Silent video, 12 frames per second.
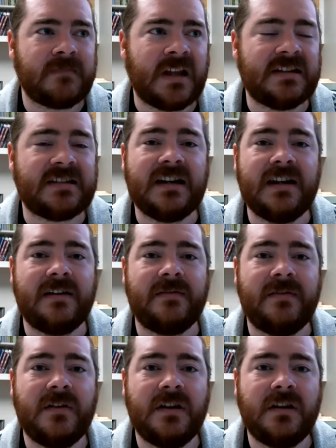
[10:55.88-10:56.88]
this idea of
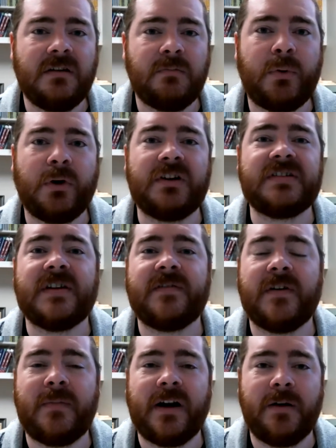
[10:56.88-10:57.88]
pull yourself
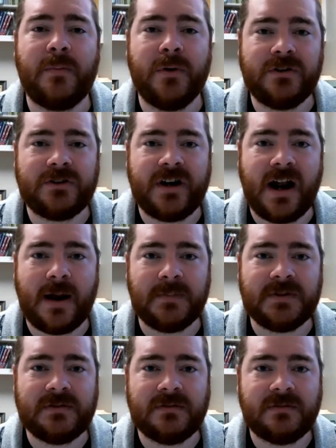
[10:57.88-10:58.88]
up by your
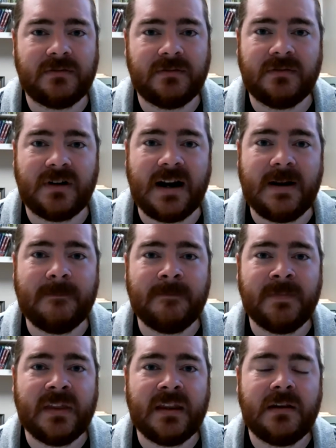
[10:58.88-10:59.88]
bootstraps, right?
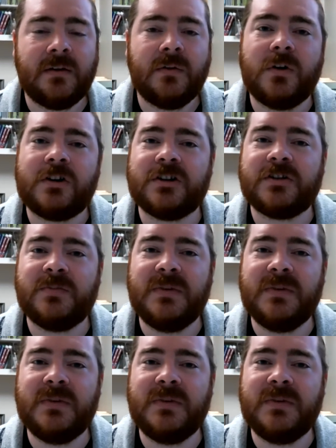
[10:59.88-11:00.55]
Which just